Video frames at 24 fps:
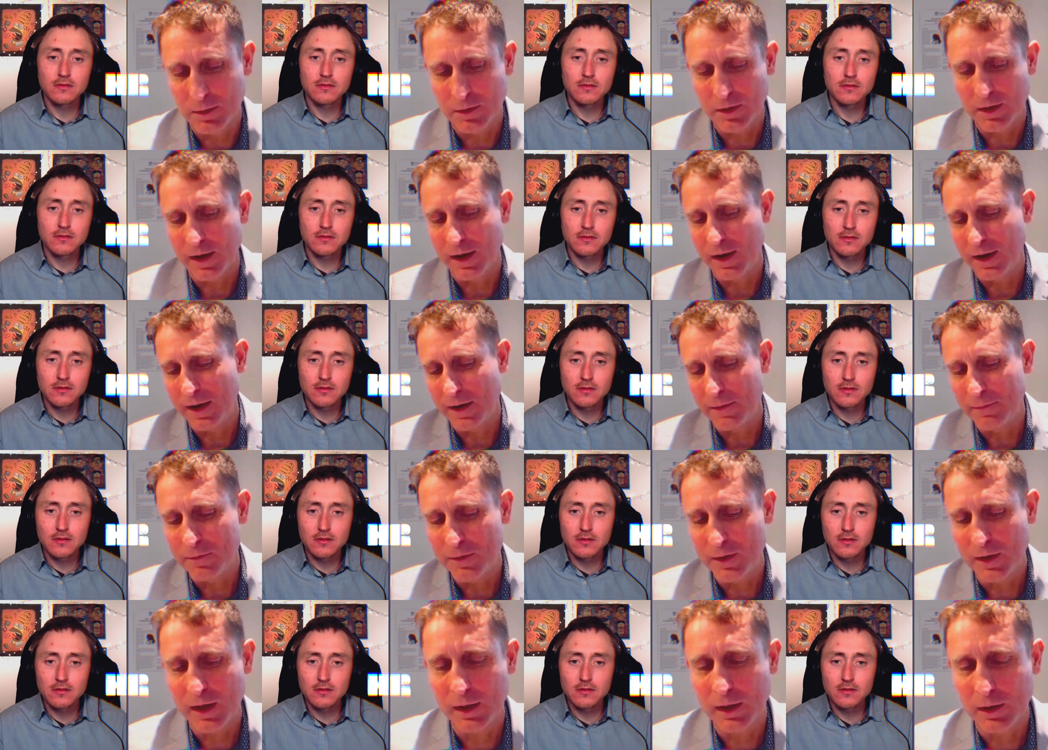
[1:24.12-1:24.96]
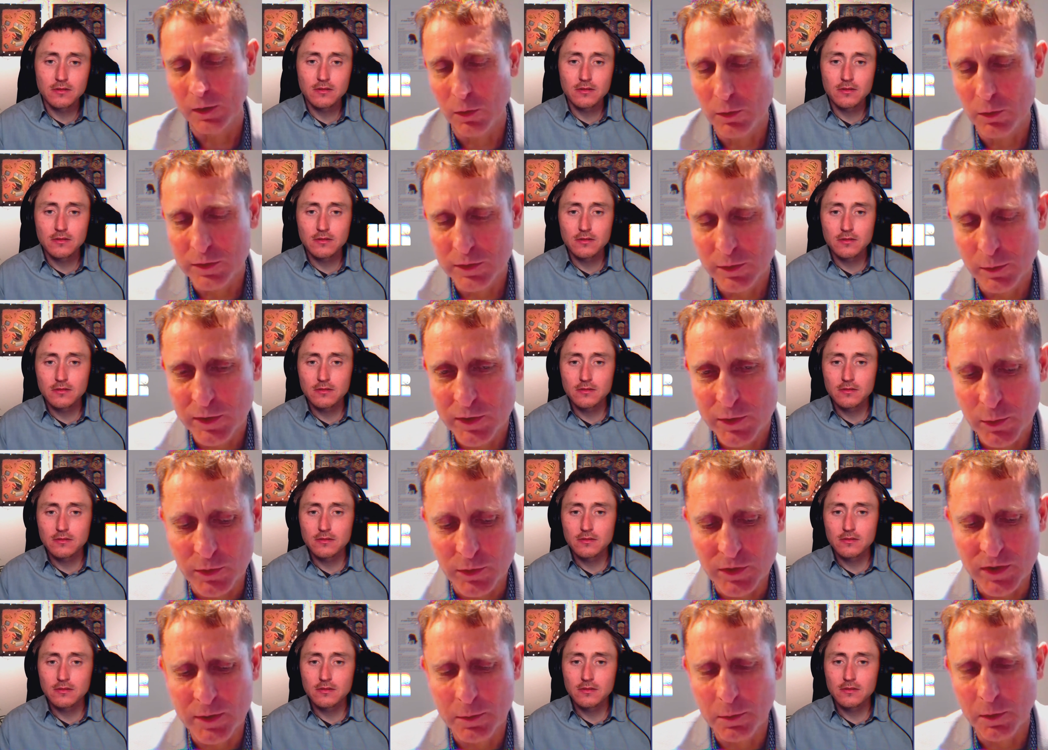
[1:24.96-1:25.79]
Speaker 1: um, to cut a long story
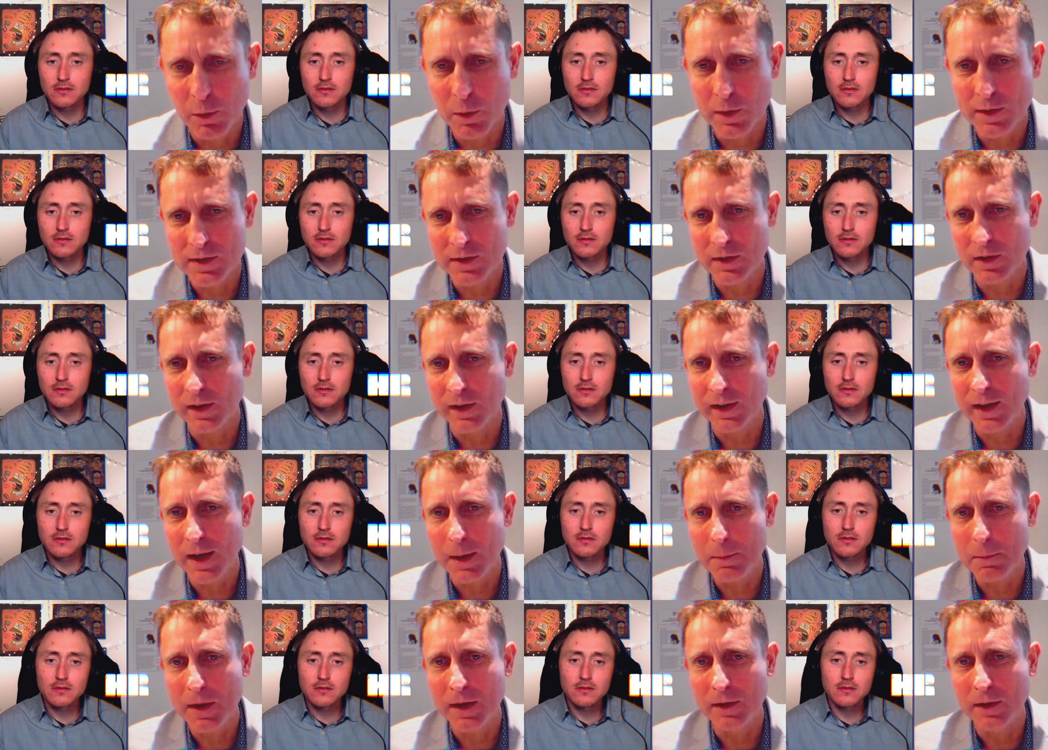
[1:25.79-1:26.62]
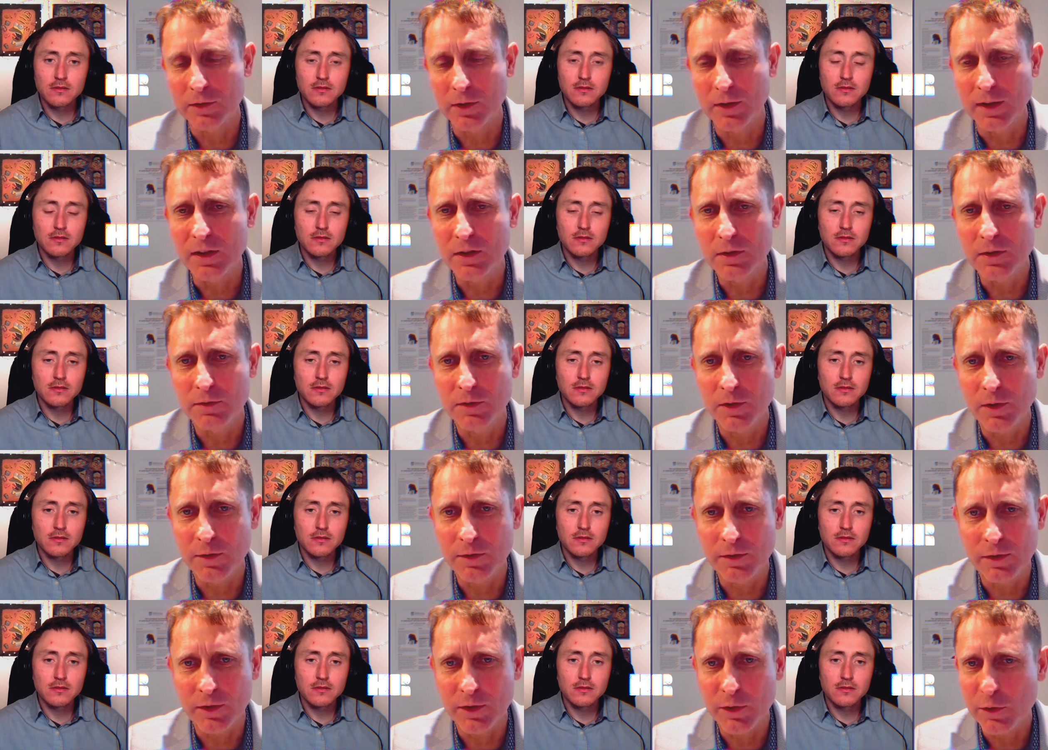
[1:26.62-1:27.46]
short, she requested I come out to interview
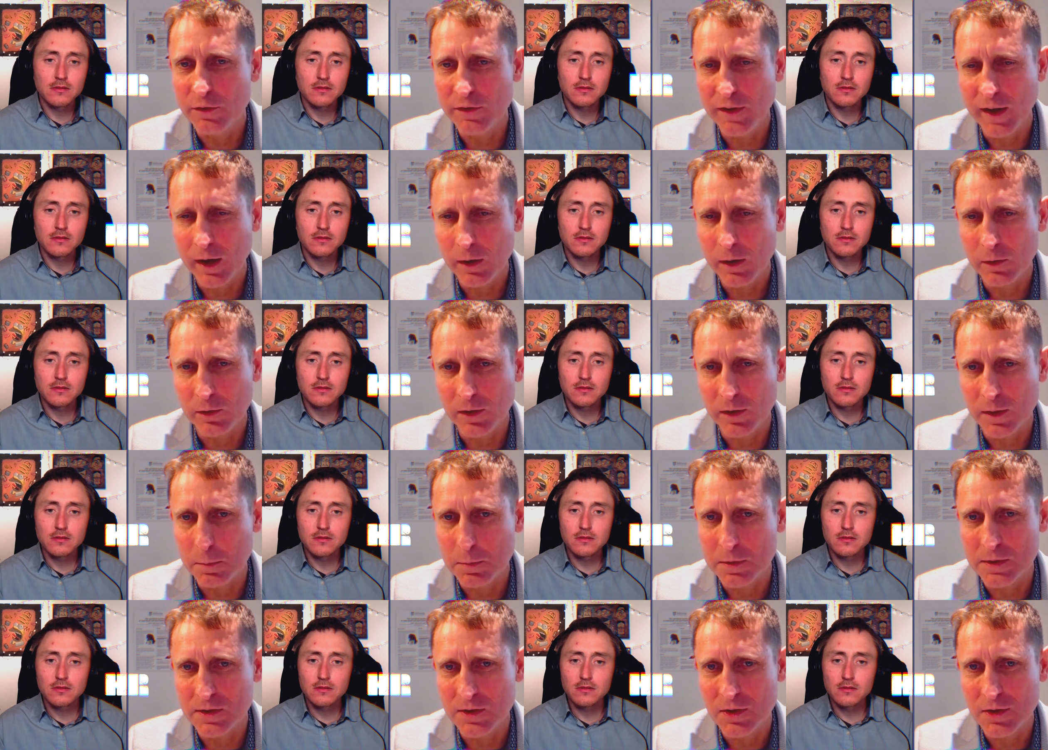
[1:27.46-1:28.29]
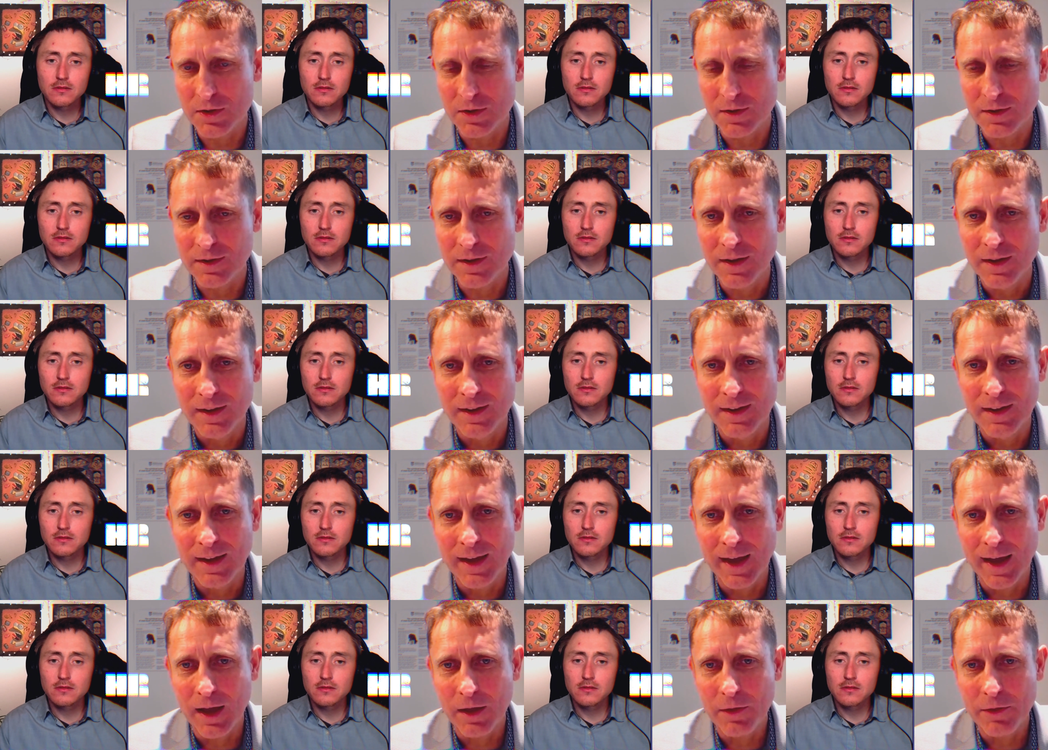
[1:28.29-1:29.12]
for a new faculty position
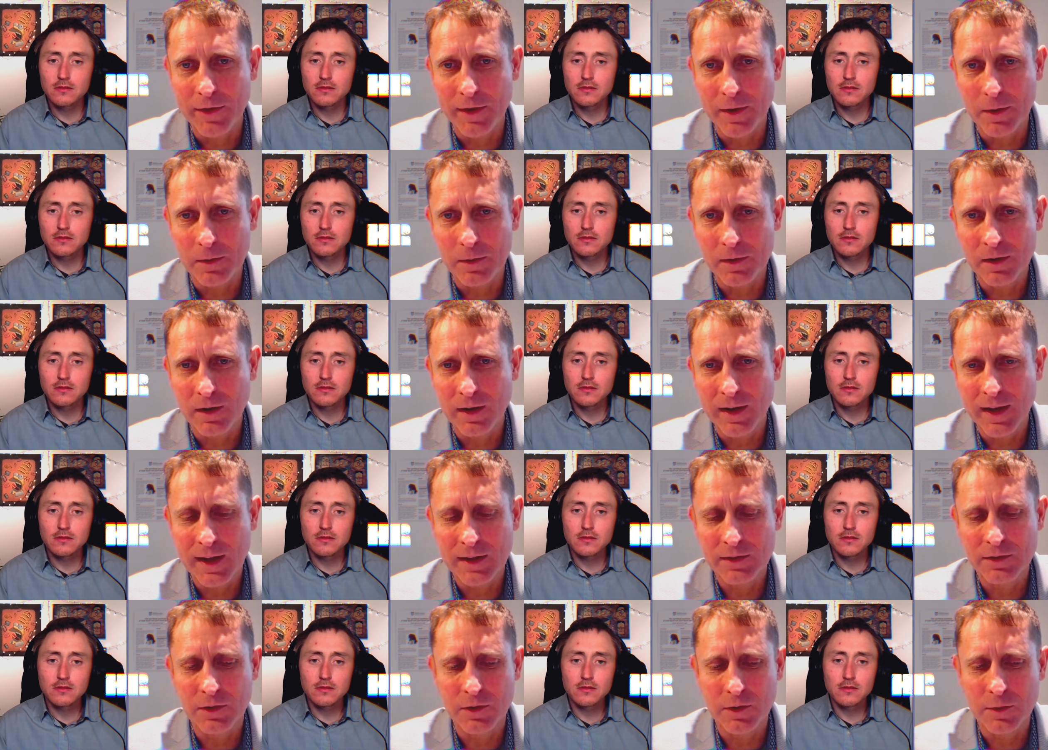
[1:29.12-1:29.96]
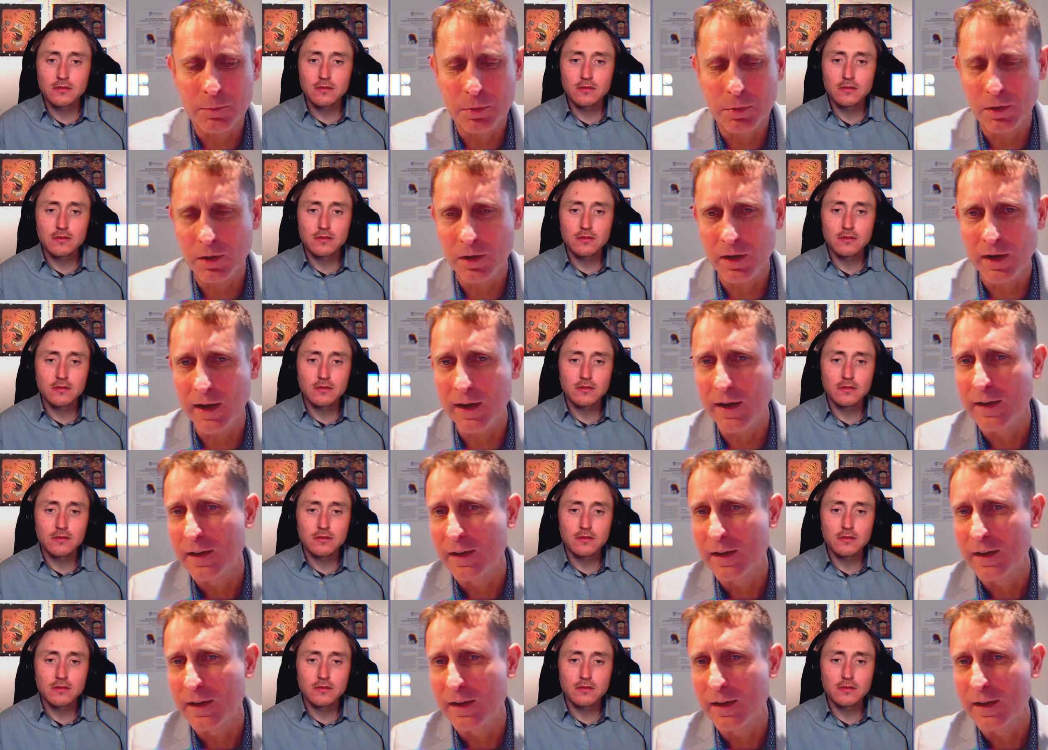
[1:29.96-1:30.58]
out there, and I had no prior